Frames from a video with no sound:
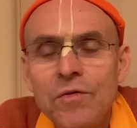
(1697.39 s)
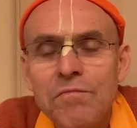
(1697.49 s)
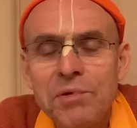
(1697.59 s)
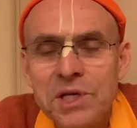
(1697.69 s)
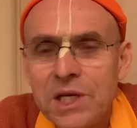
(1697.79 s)

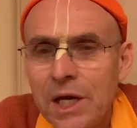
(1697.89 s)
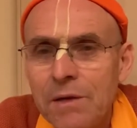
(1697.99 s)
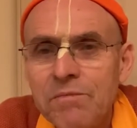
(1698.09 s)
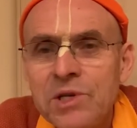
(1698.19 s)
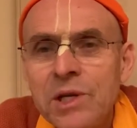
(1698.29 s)

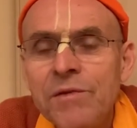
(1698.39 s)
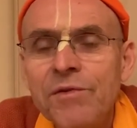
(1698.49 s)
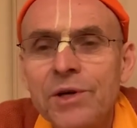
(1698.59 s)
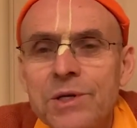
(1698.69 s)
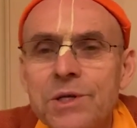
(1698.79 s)
became
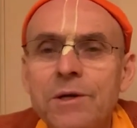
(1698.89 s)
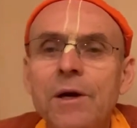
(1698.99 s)
delivered.